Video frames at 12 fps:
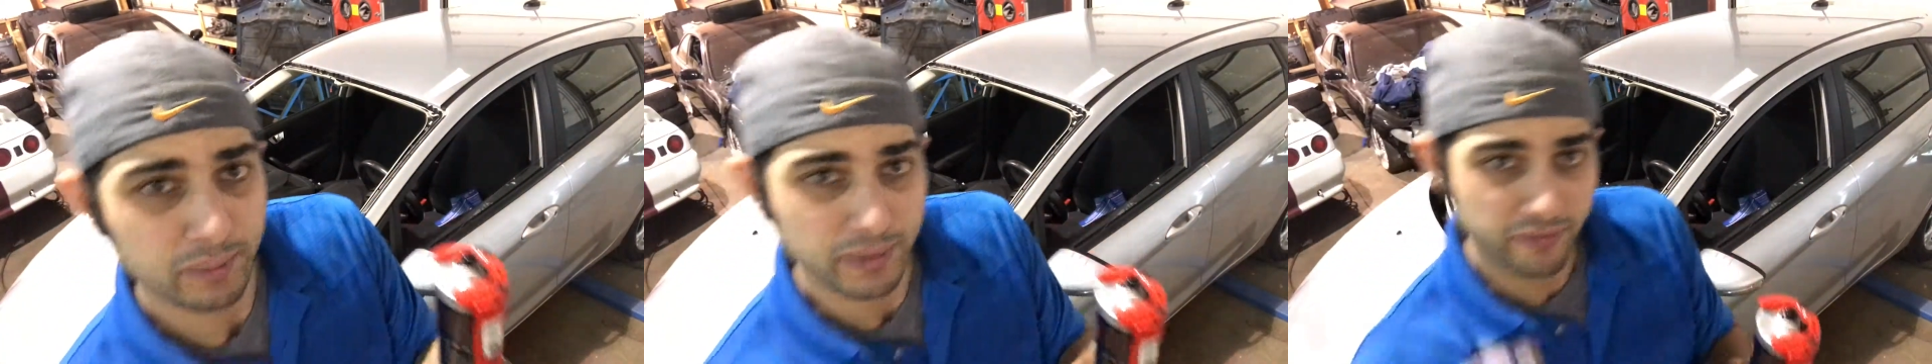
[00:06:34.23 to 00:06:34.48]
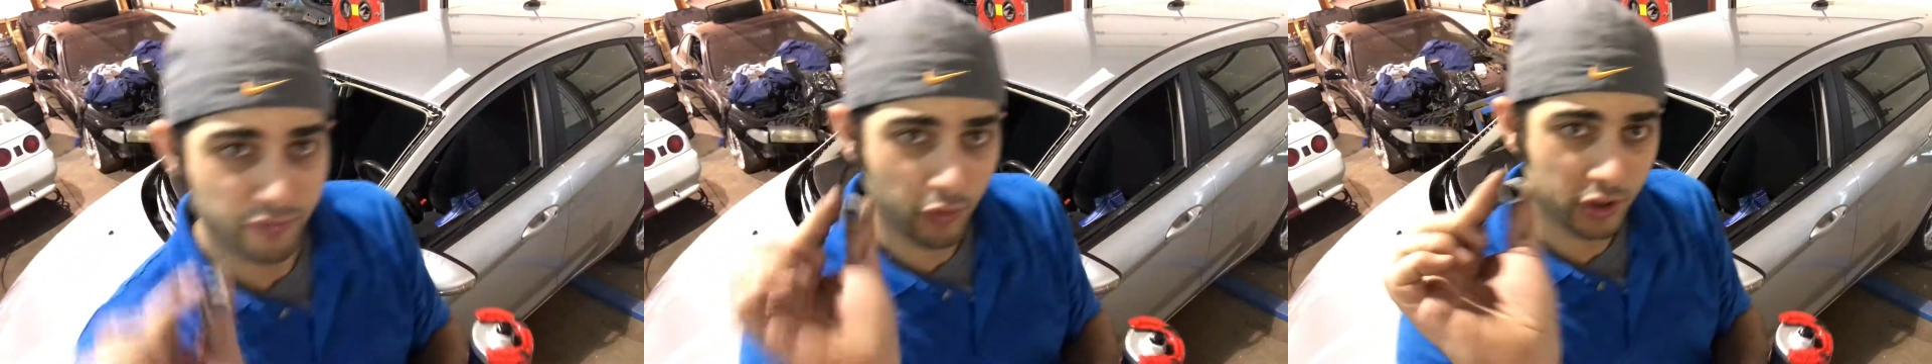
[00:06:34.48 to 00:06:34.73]

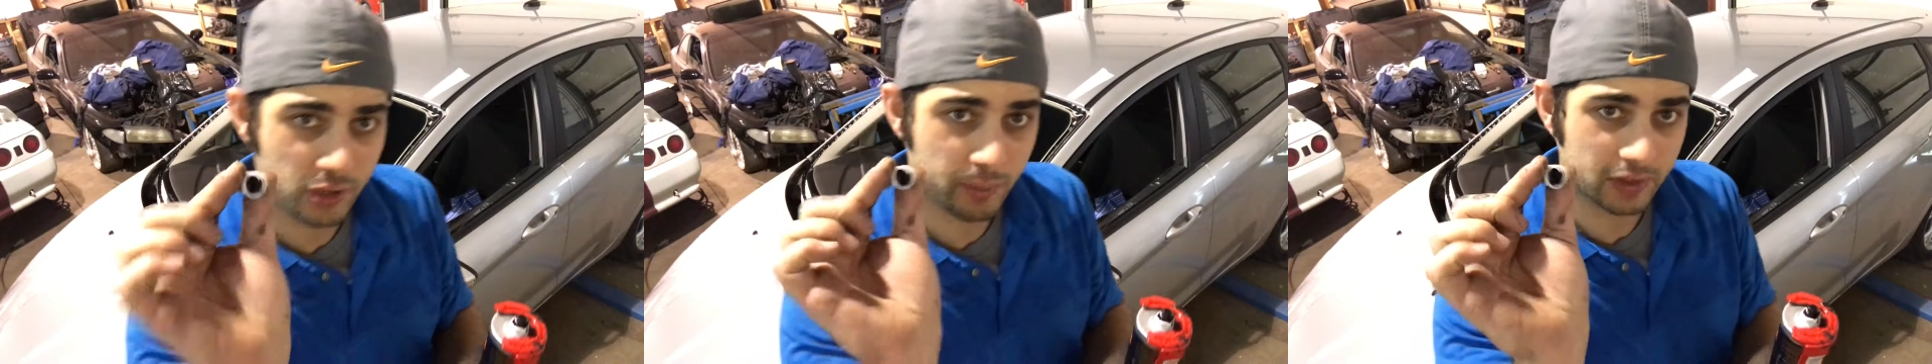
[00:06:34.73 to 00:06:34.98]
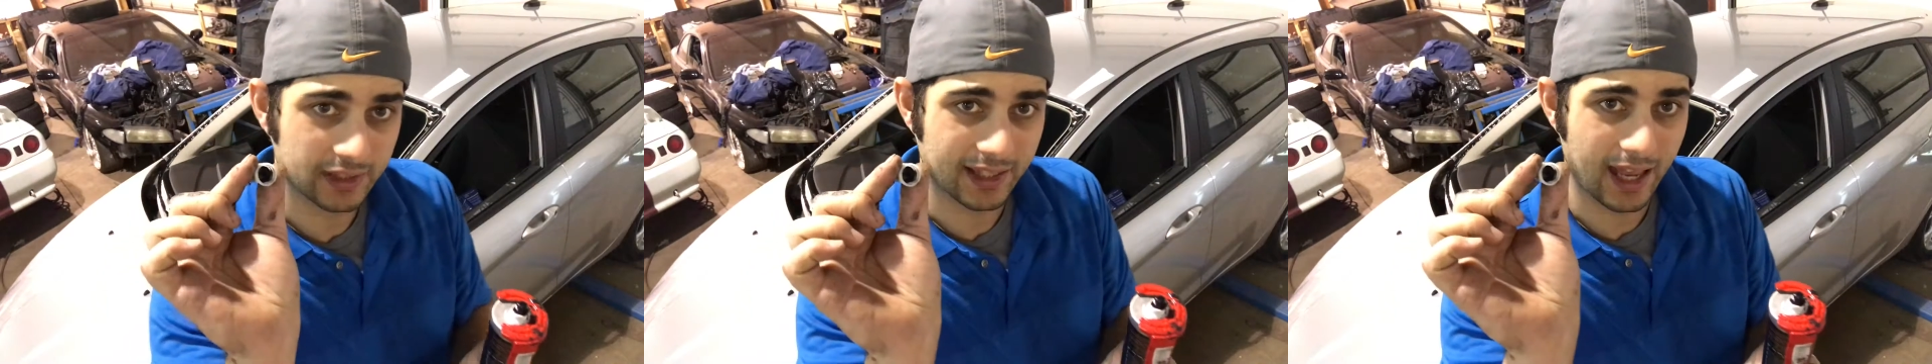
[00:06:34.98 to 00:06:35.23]
before you
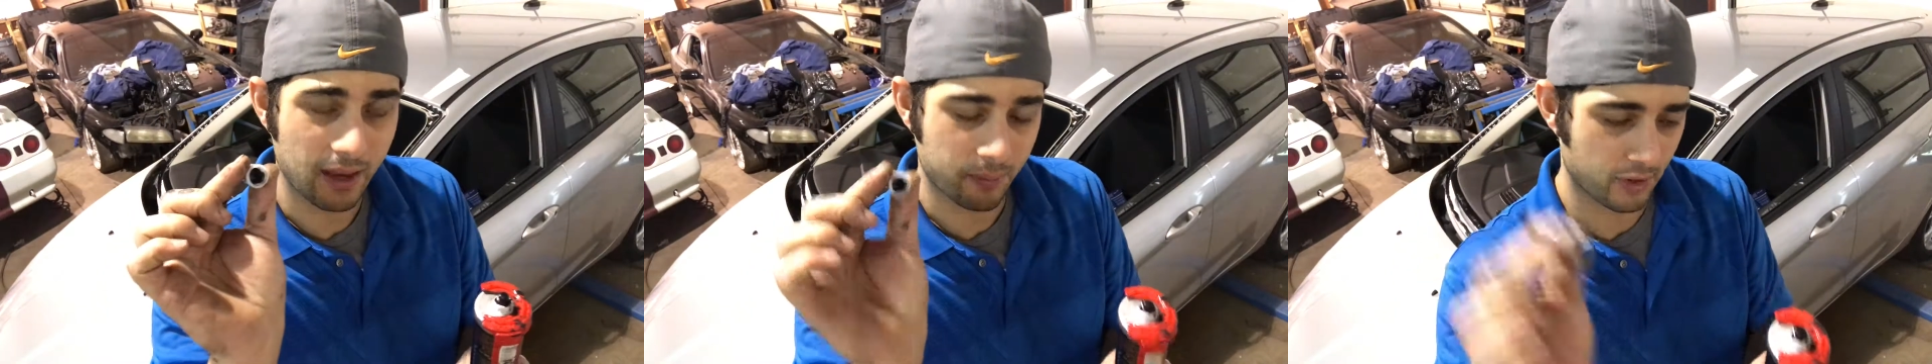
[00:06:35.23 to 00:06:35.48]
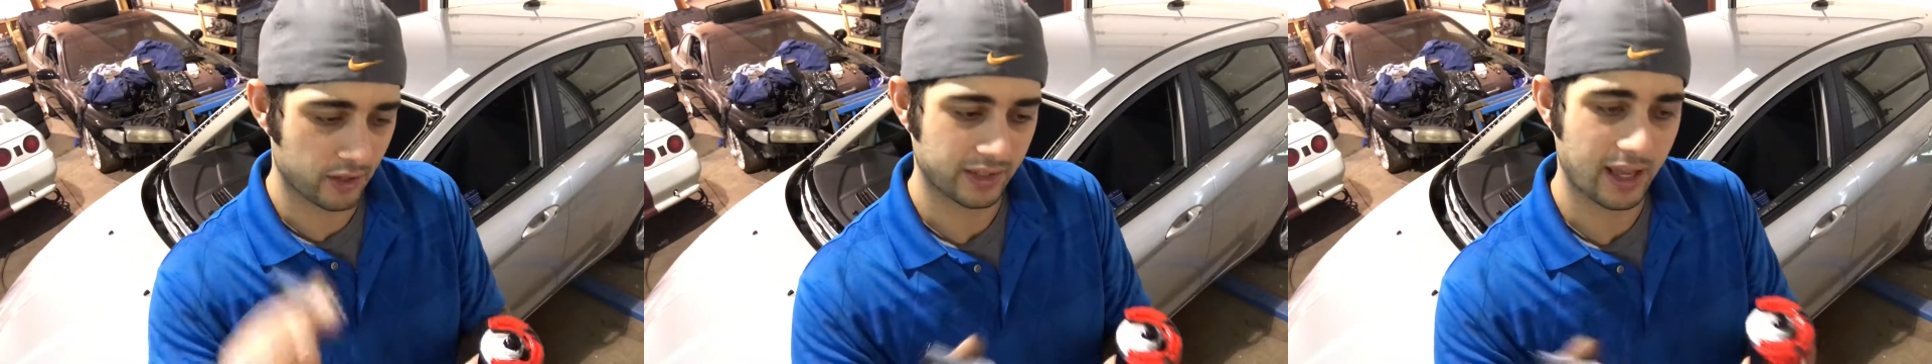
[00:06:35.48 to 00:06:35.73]
put the
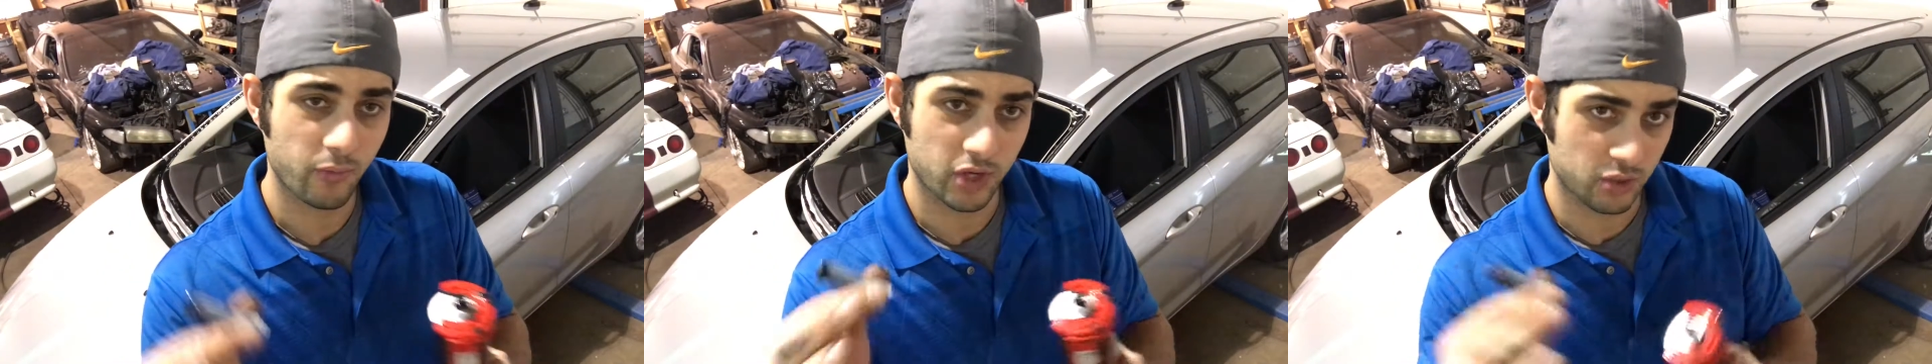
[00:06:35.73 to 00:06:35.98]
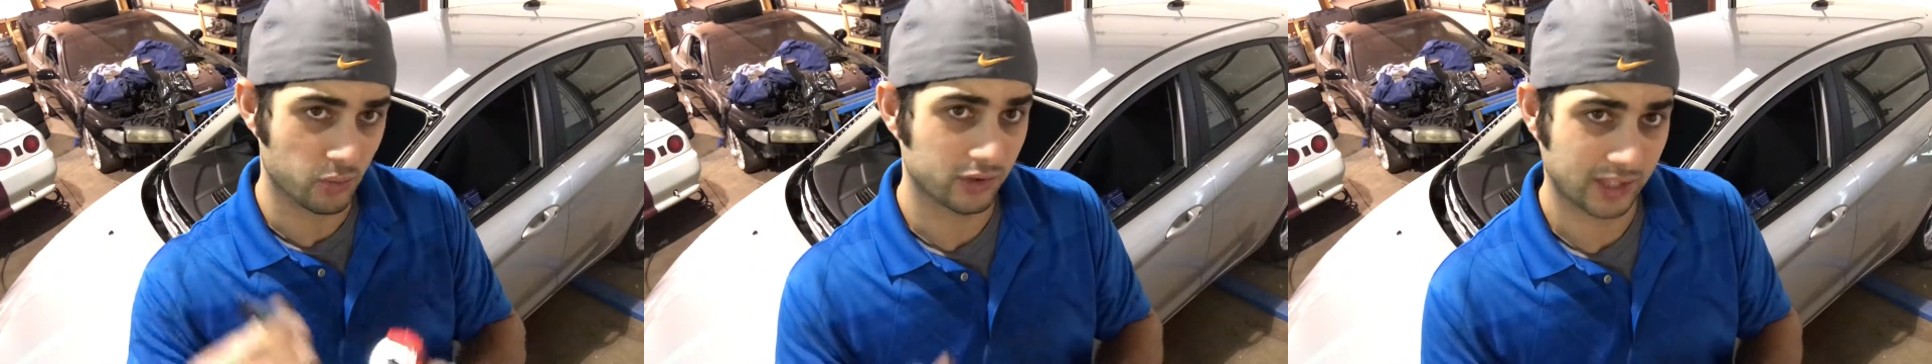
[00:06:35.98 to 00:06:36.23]
cap on. That way
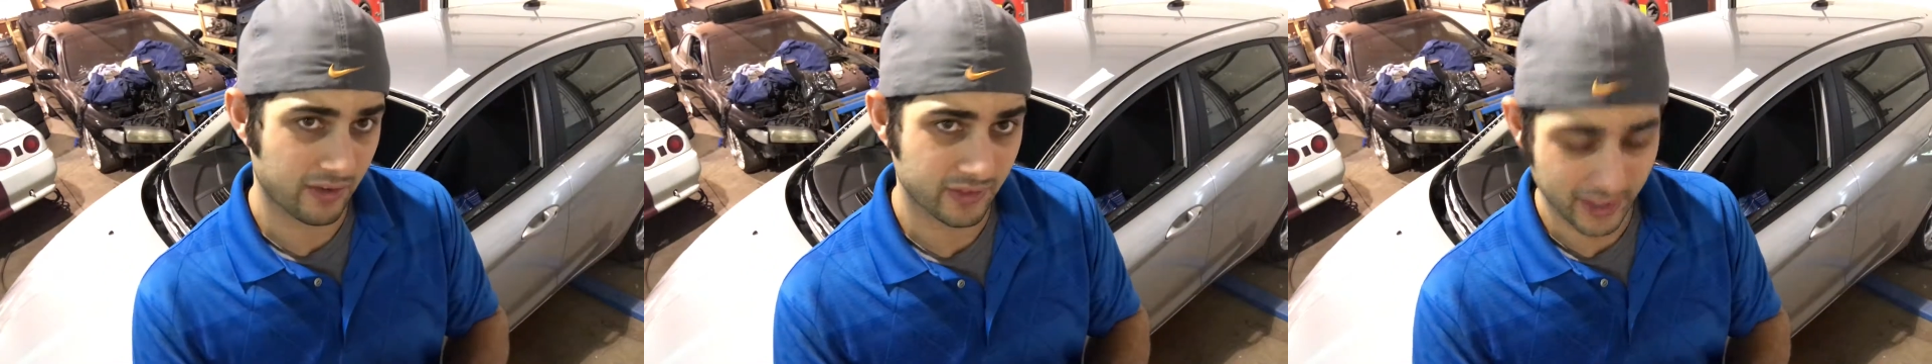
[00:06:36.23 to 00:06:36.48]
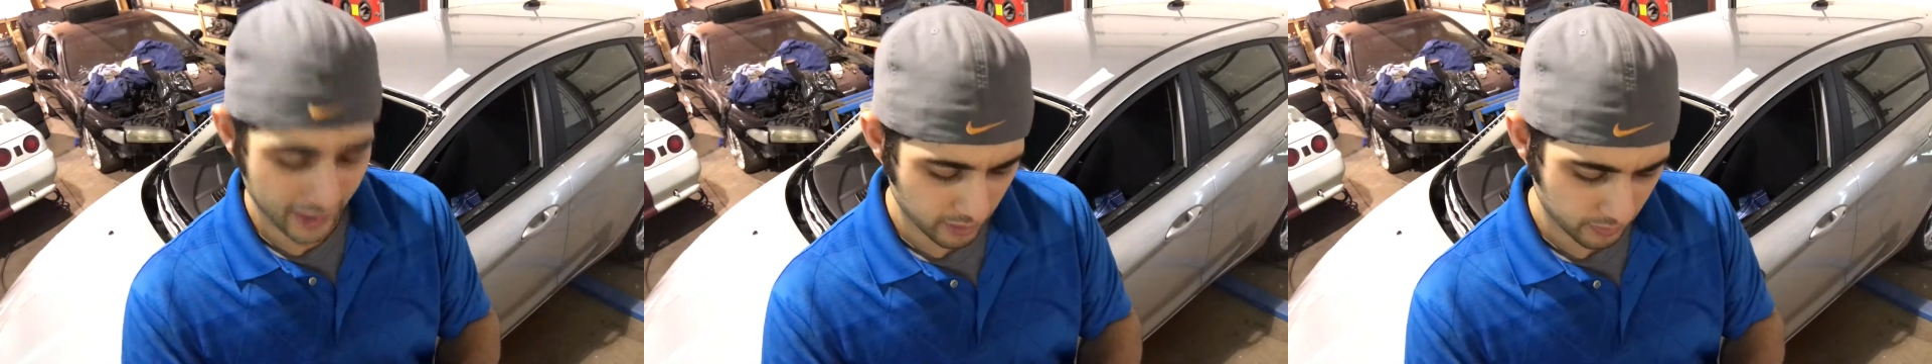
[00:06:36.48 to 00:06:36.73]
you won't have
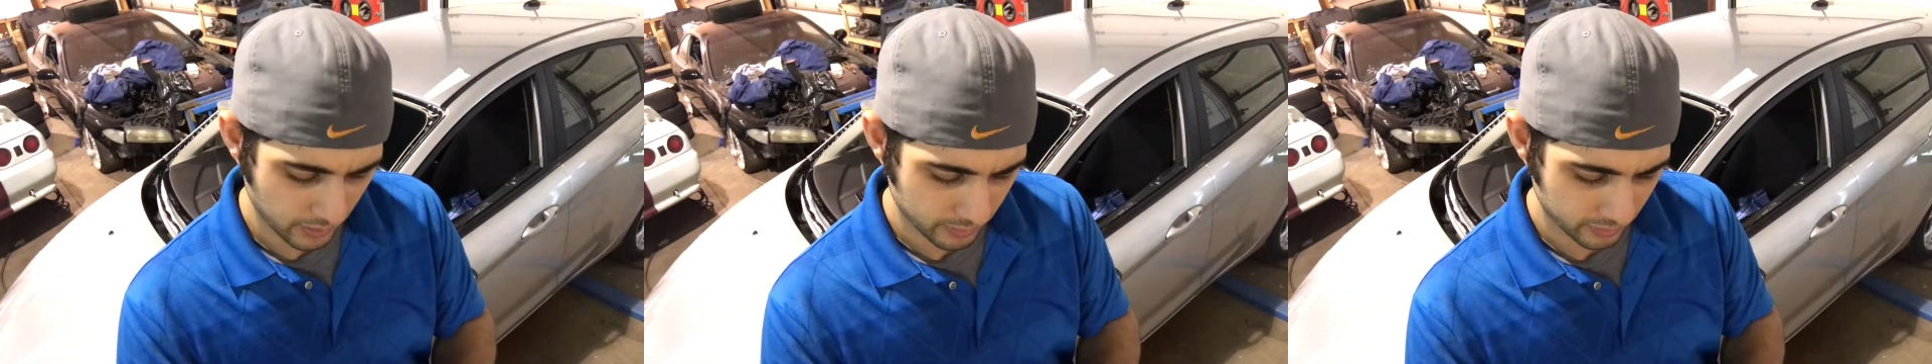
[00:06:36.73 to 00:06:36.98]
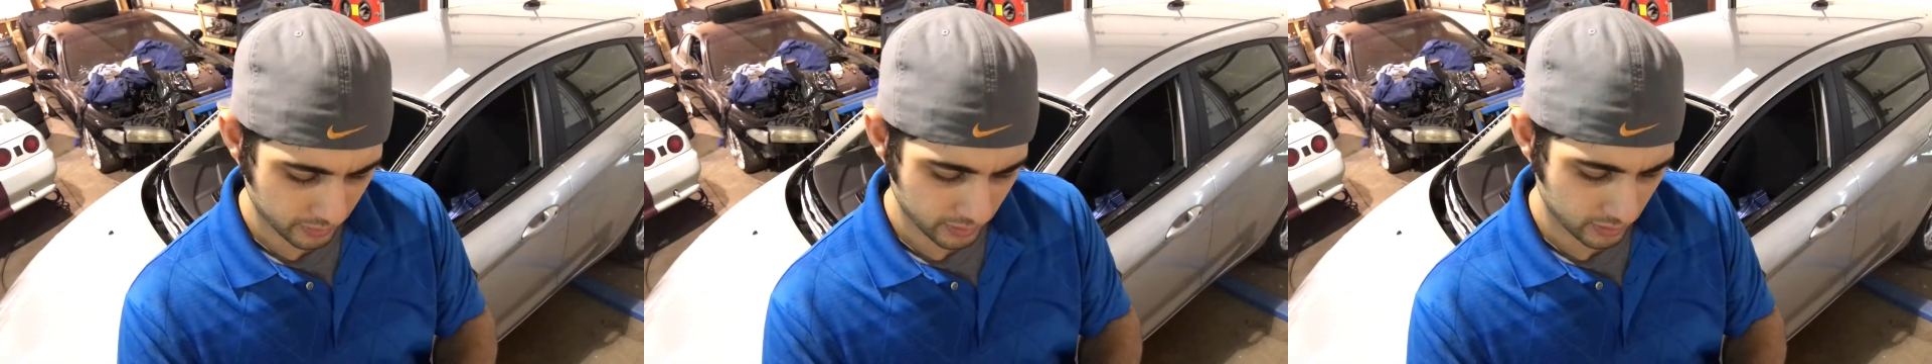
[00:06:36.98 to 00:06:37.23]
an air
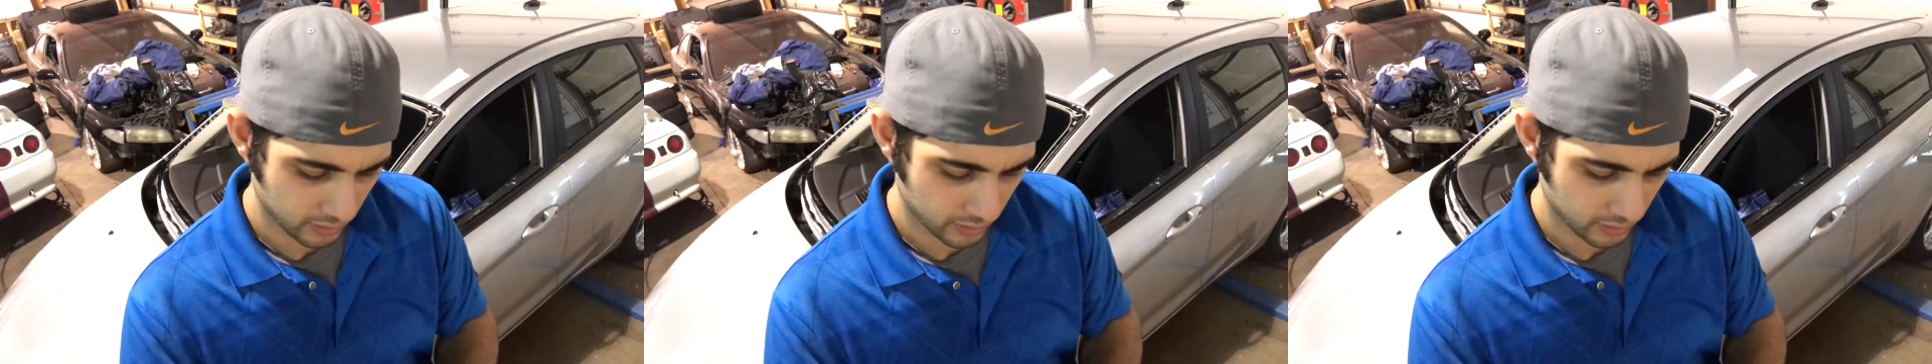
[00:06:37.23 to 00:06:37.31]
bubble.